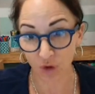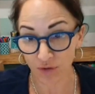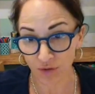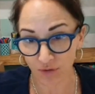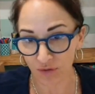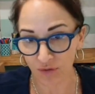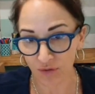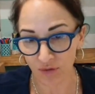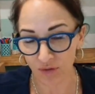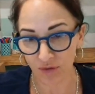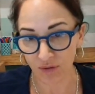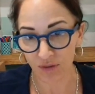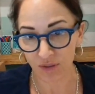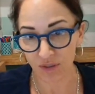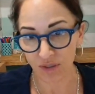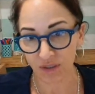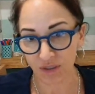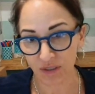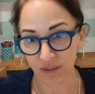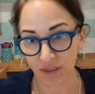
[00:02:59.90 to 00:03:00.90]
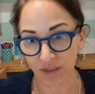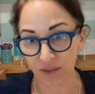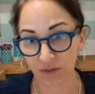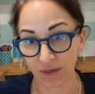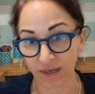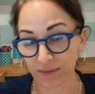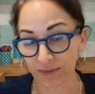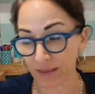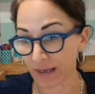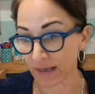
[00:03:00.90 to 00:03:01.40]
to her.
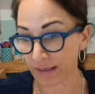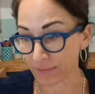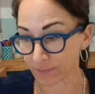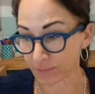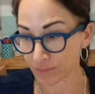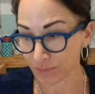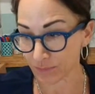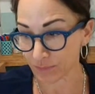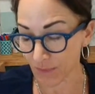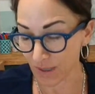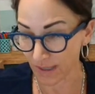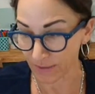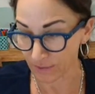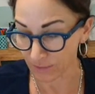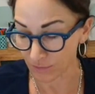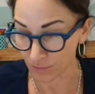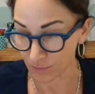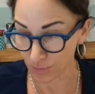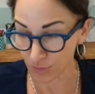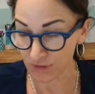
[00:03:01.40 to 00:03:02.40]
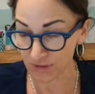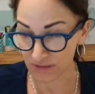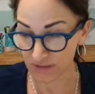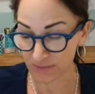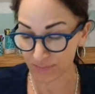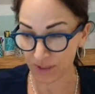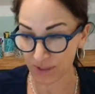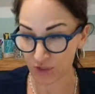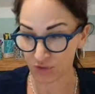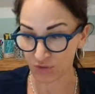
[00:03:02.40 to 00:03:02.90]
I printed the
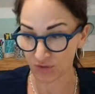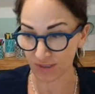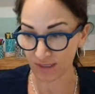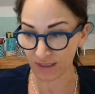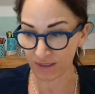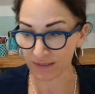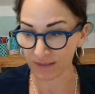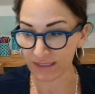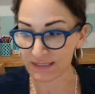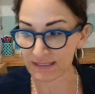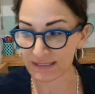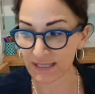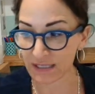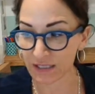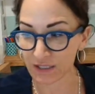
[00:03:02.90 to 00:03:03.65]
picture out. I sent it